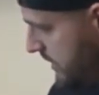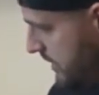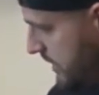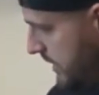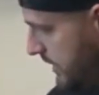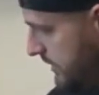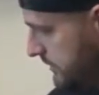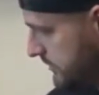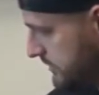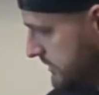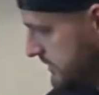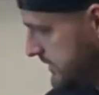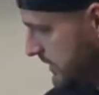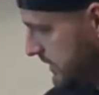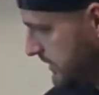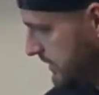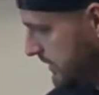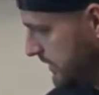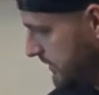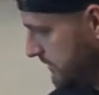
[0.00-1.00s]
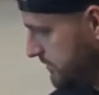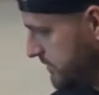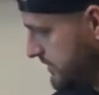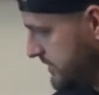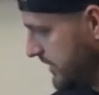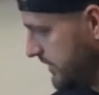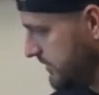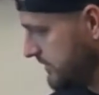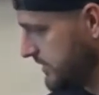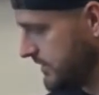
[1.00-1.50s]
and you'll see the
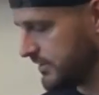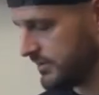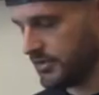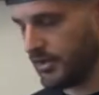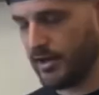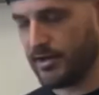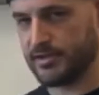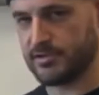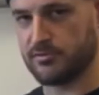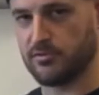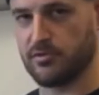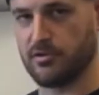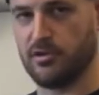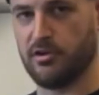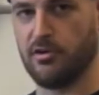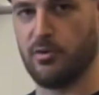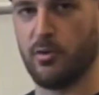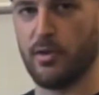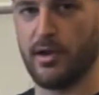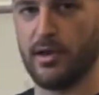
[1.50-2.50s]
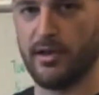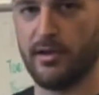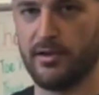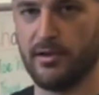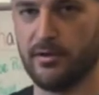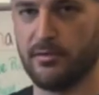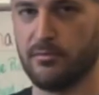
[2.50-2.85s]
patellar tendonitis will go away